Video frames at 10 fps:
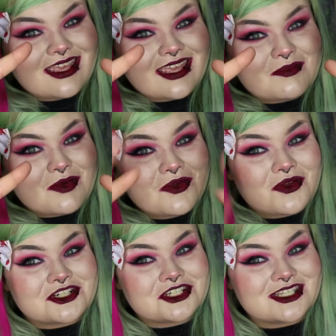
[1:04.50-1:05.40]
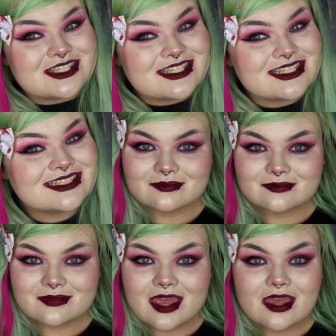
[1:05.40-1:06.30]
emo crushes.
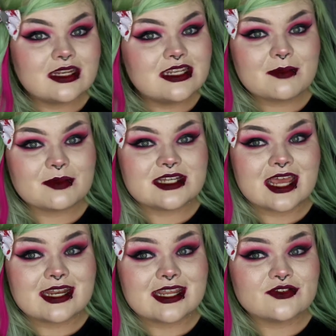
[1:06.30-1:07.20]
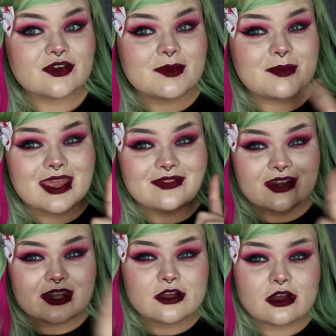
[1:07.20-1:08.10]
Number 10 is from a band
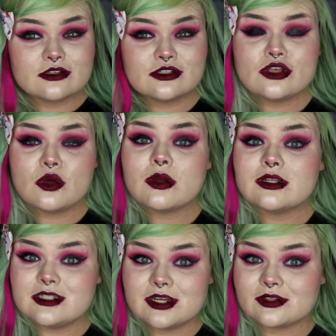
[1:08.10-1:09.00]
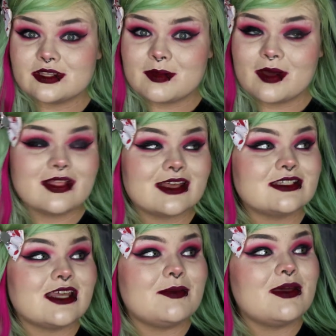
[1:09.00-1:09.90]
that I talked so dearly about
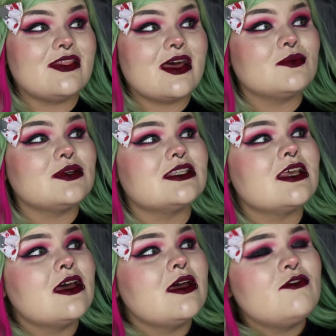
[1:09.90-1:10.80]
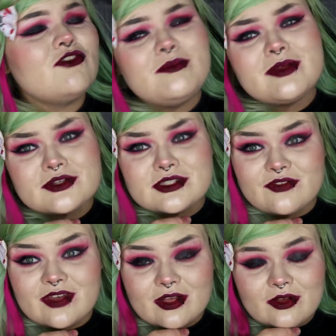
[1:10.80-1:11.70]
last time, and that was from Pierce
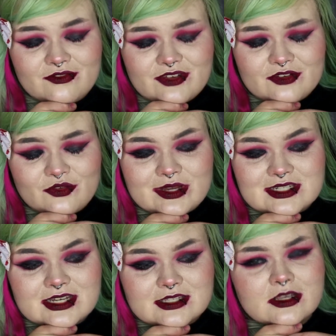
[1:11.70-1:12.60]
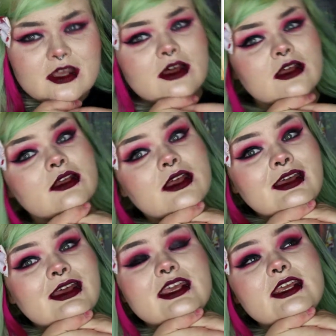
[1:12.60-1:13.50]
the Veil, Vic Fuentes. Oh,
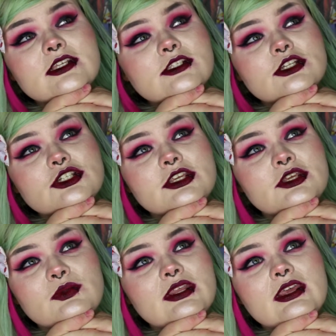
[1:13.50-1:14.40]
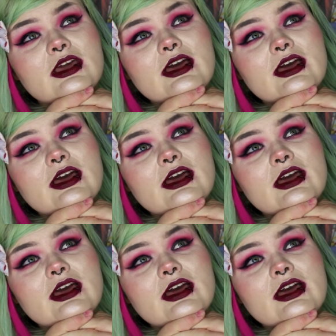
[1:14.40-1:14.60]
he is such a cutie.